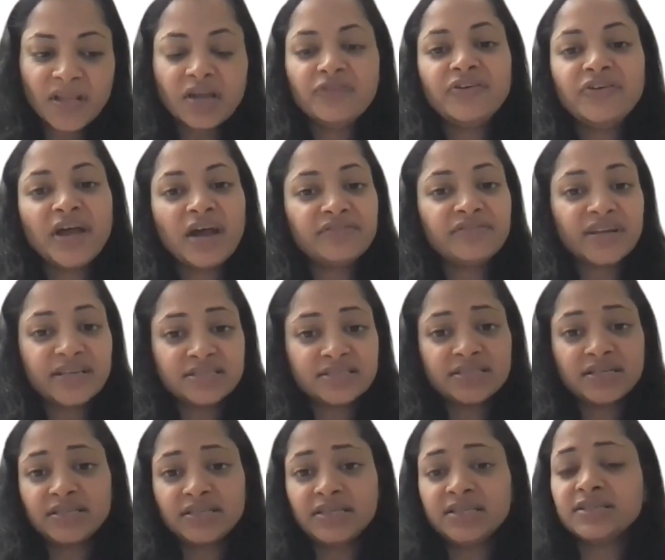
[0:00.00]
We have
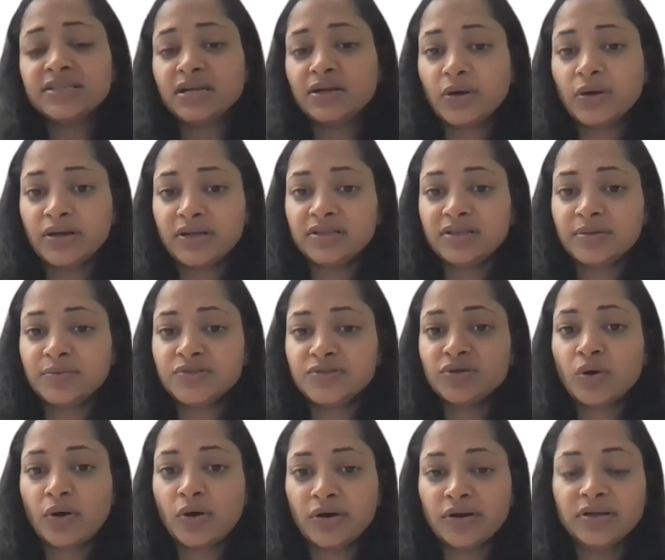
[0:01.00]
tested these algorithms
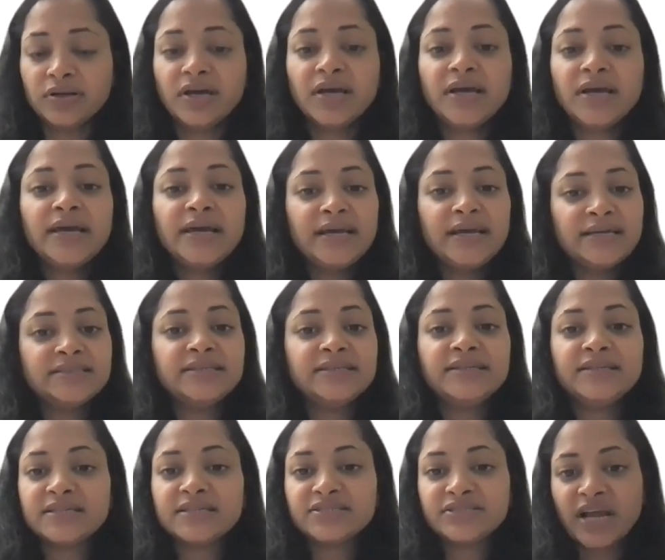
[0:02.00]
on
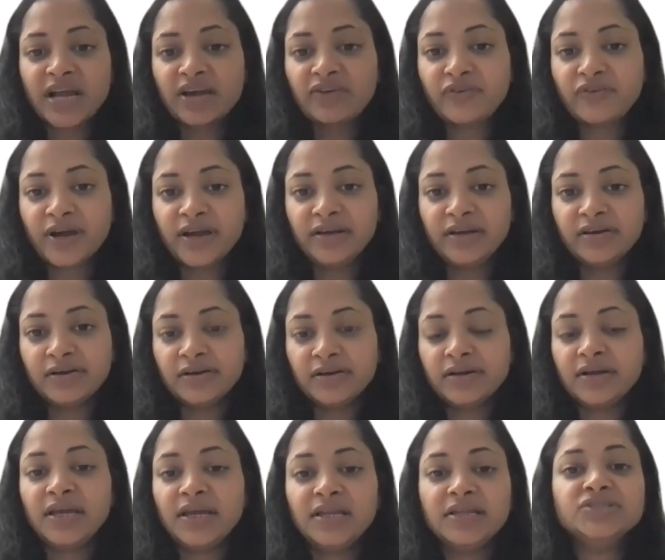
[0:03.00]
ACTS track
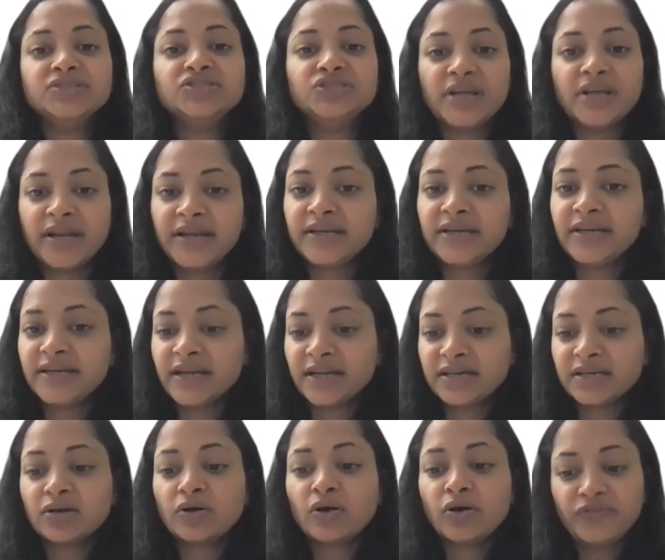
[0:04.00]
finder in generic
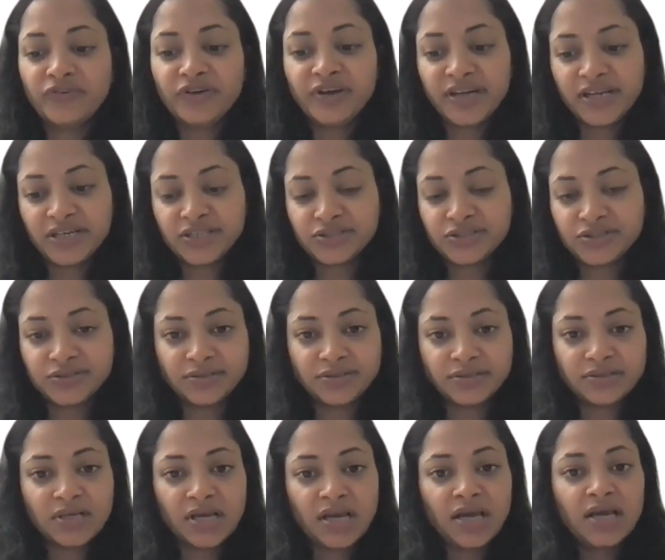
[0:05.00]
detector
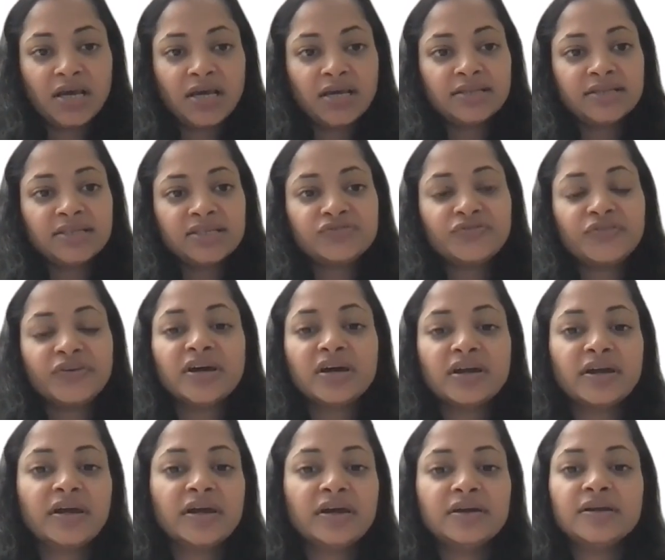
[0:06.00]
configuration. This figure
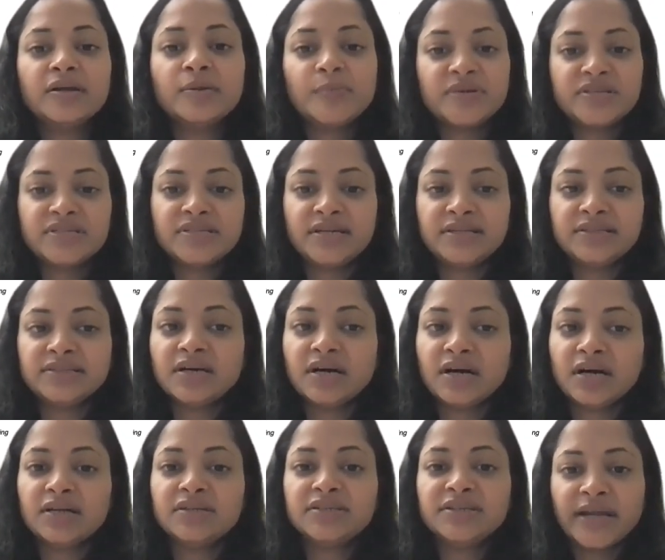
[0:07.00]
here represents
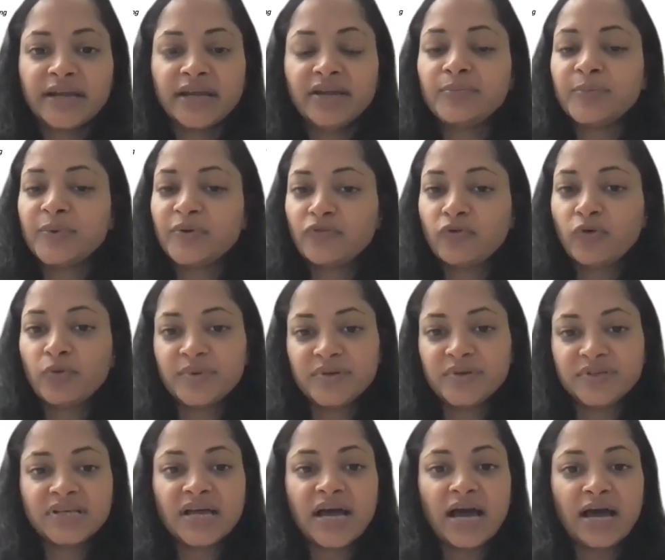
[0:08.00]
the tracking
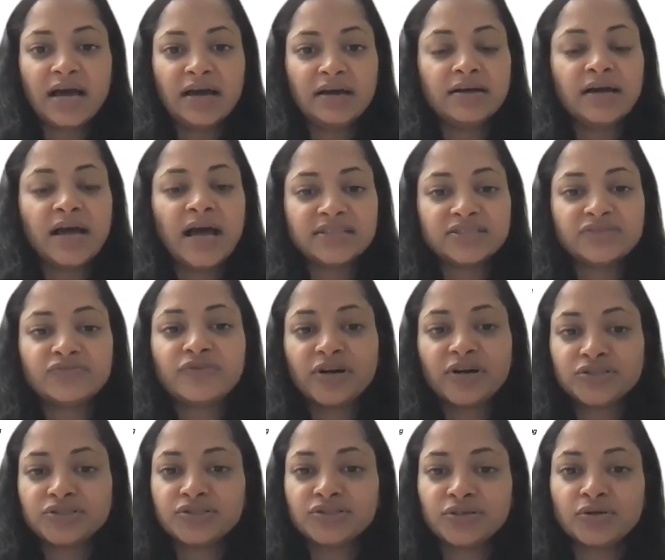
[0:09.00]
performance as a
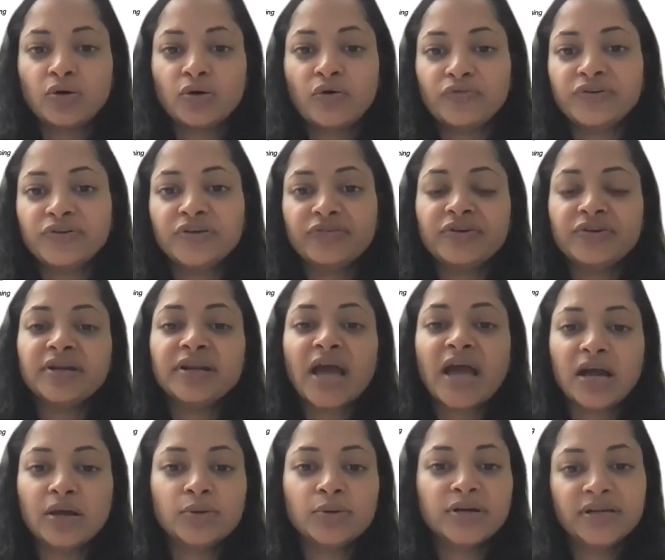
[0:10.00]
function of different
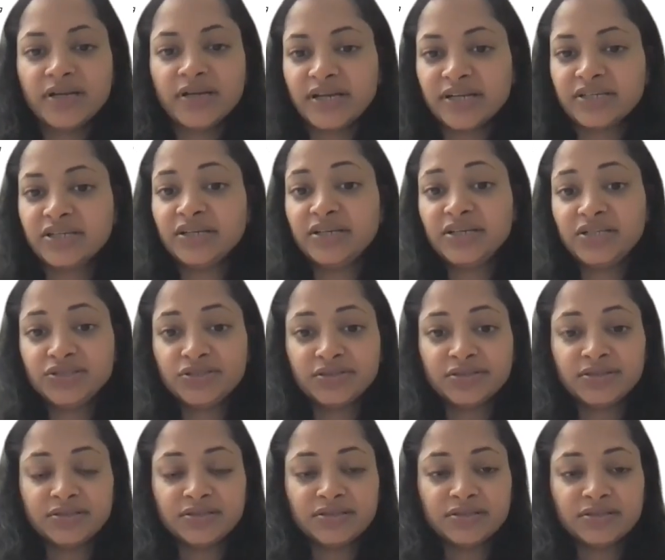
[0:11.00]
angular detector
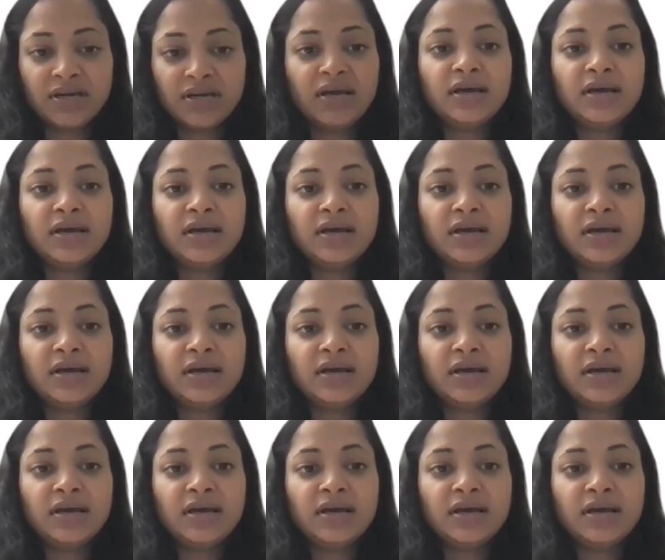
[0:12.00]
regions.